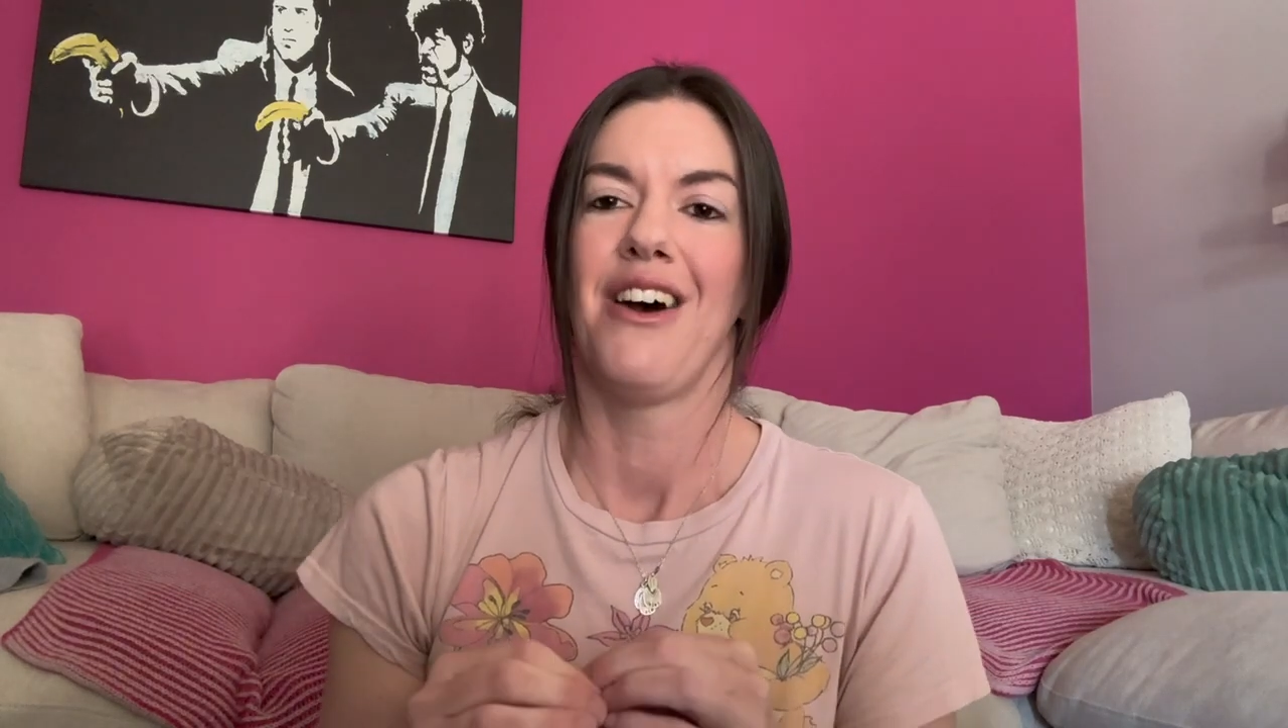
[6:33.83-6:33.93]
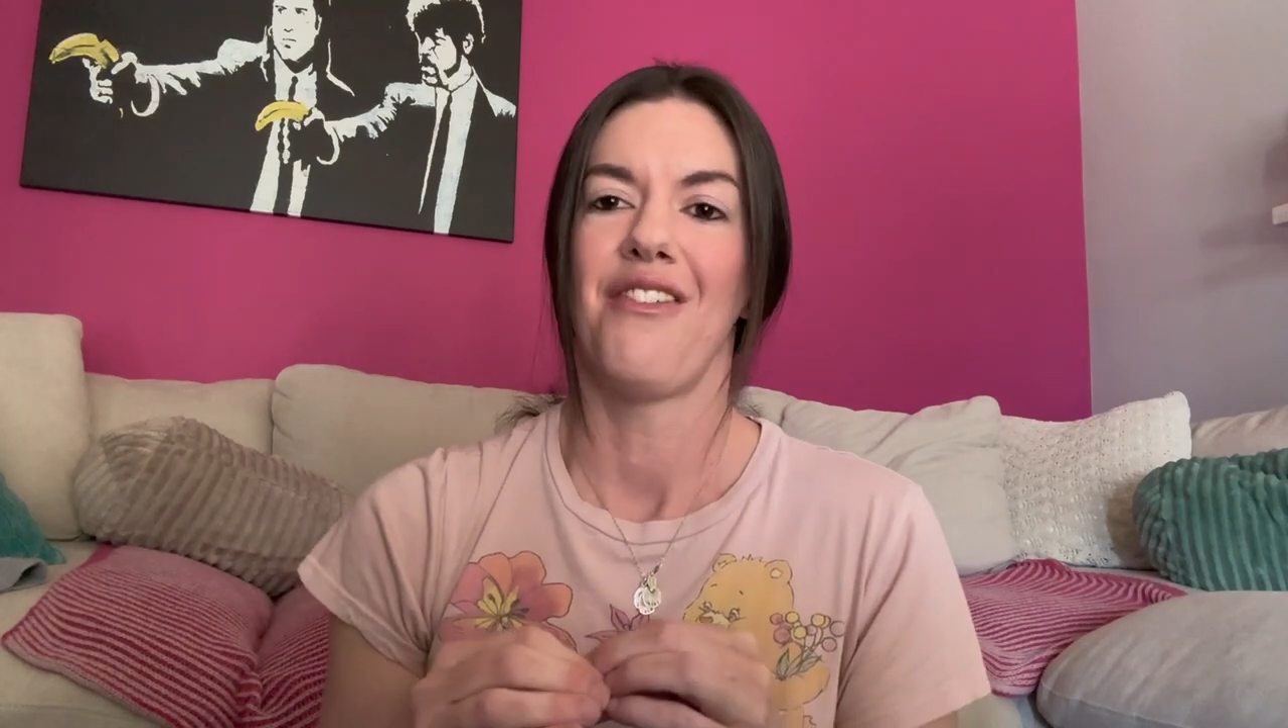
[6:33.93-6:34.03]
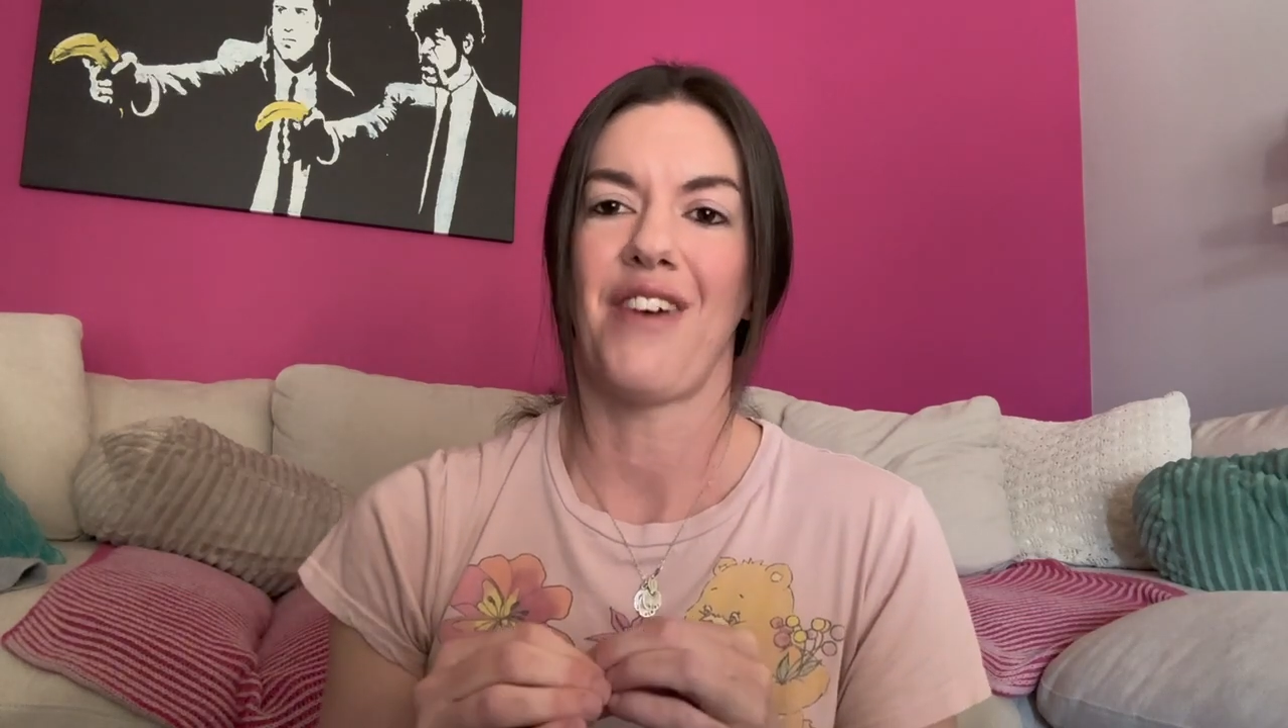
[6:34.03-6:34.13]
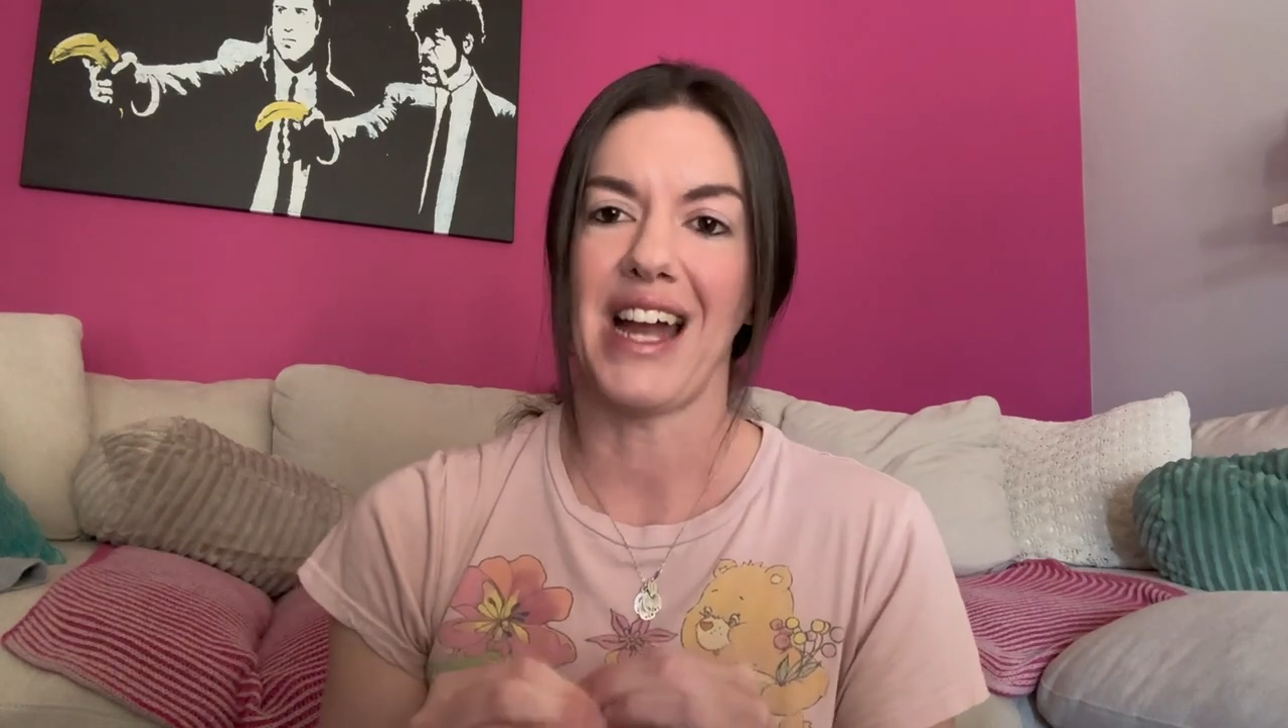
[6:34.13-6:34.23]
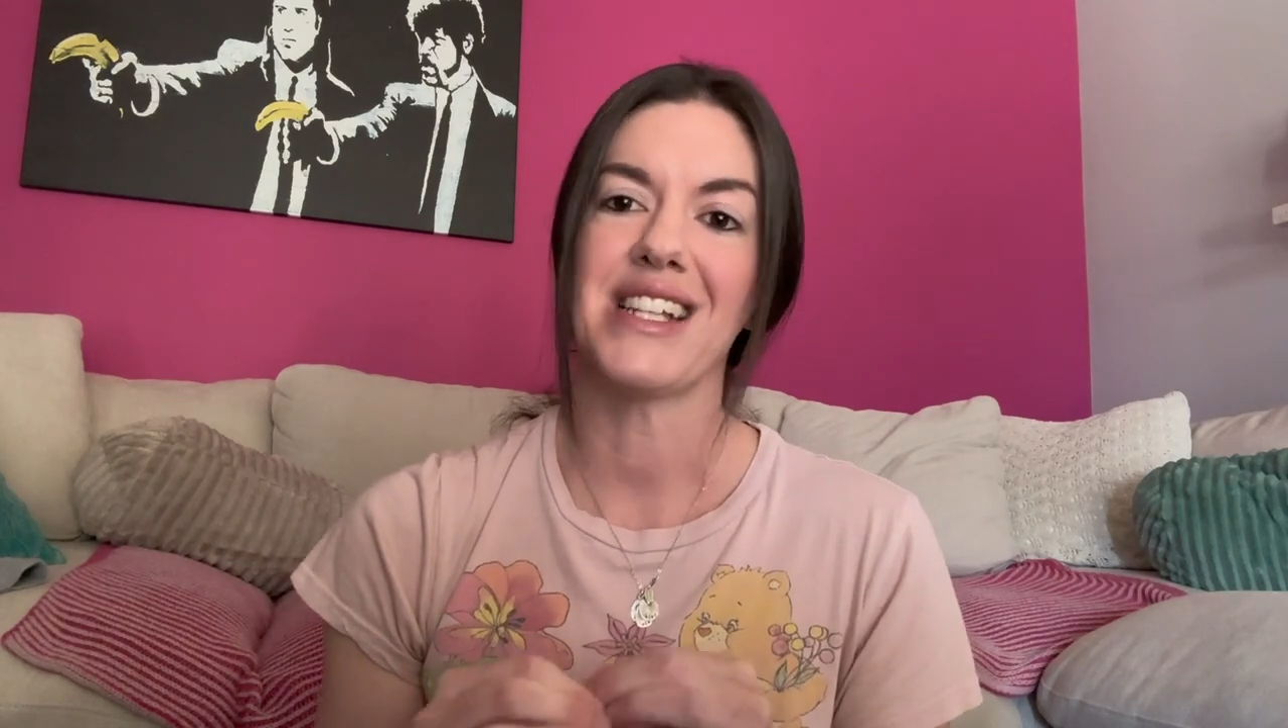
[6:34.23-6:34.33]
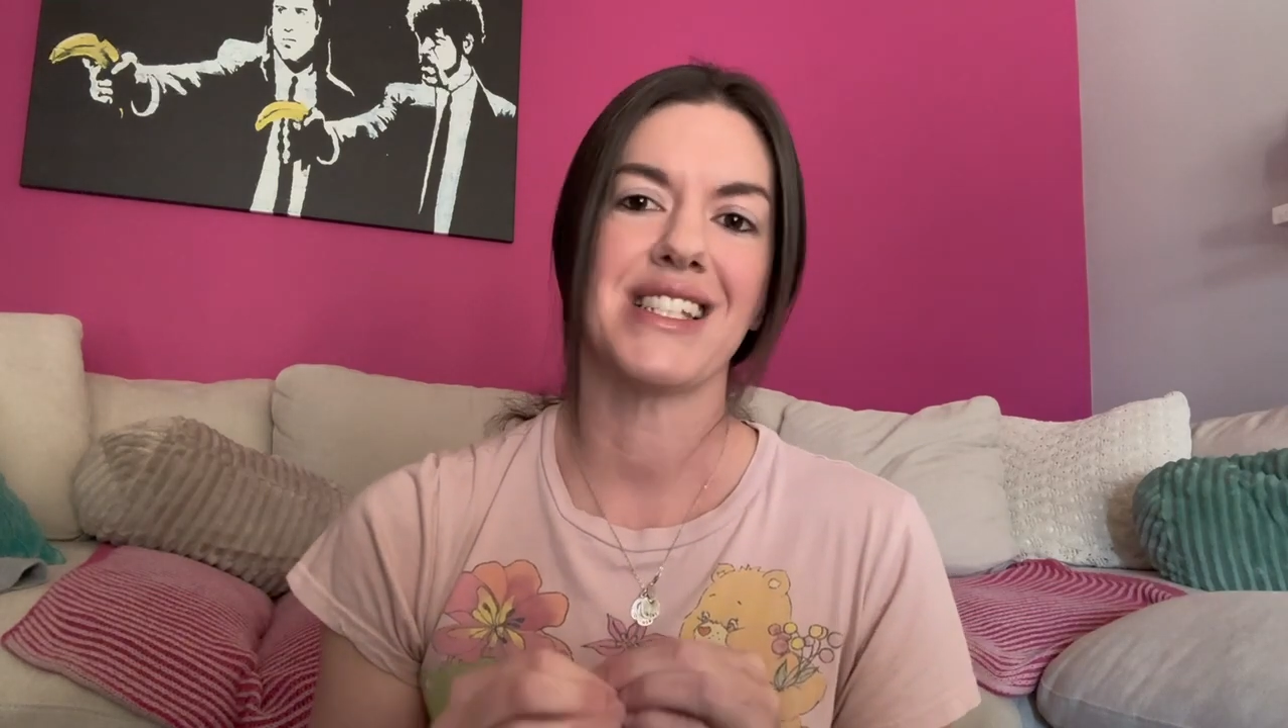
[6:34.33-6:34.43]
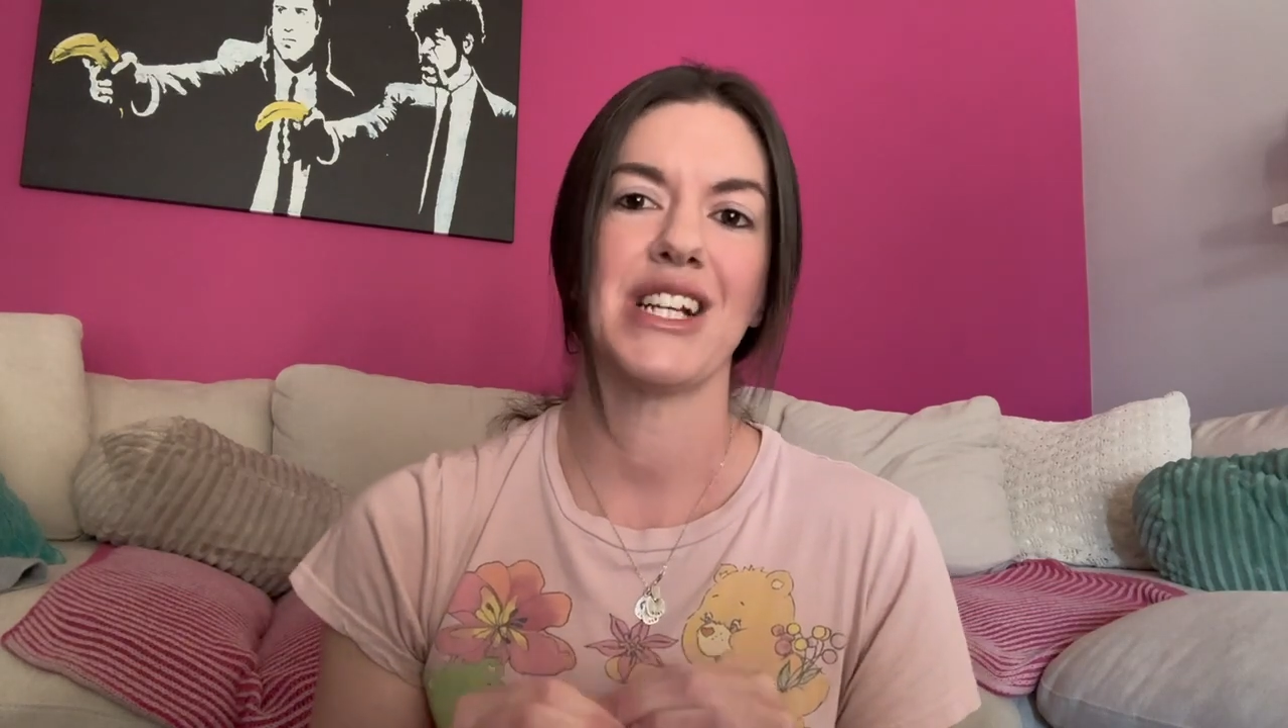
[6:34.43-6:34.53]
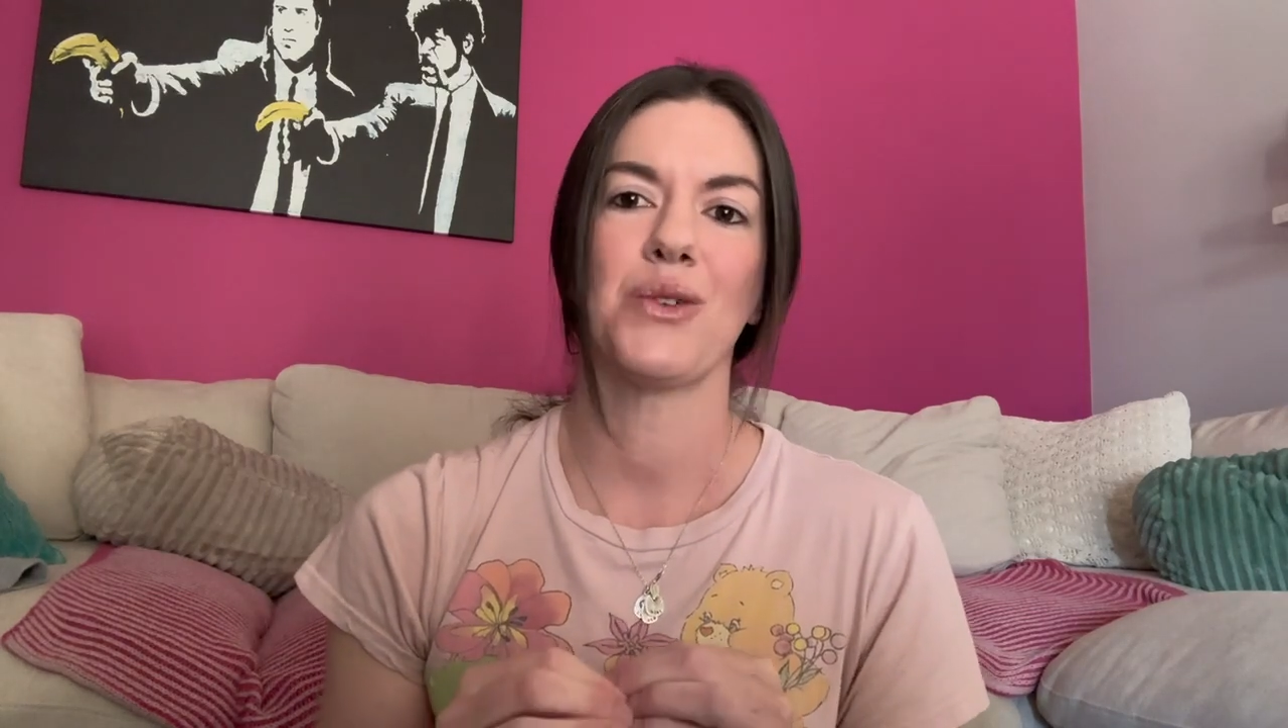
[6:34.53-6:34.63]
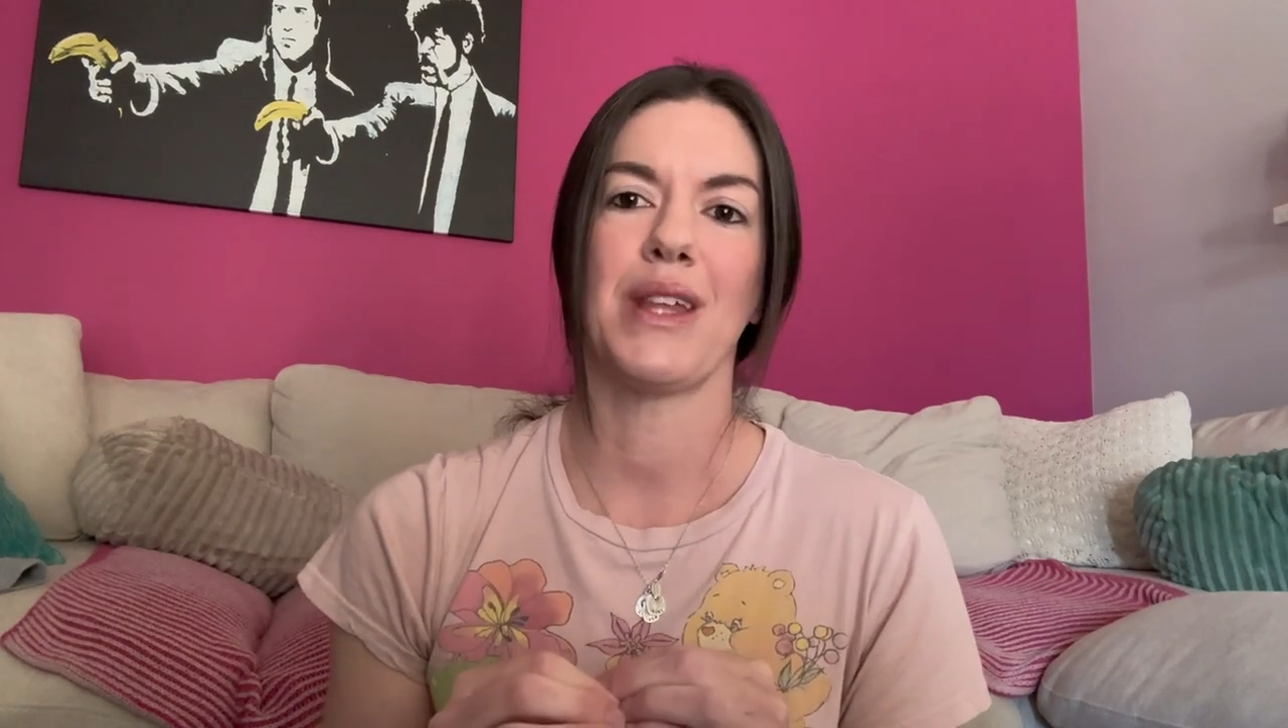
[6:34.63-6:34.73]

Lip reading: find a schedule